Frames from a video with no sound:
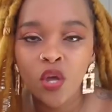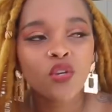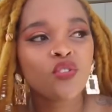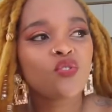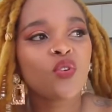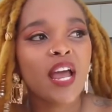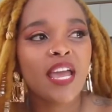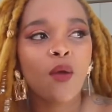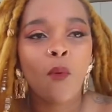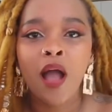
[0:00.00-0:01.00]
so
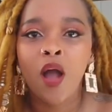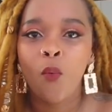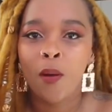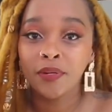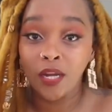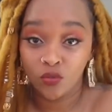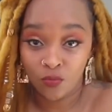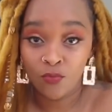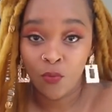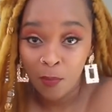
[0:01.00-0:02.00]
now
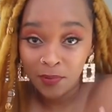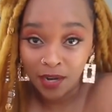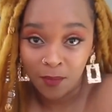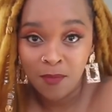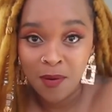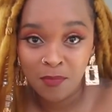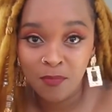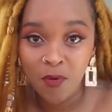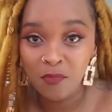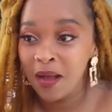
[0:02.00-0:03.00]

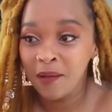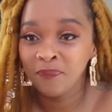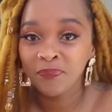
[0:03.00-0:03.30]
wabukabumbamba.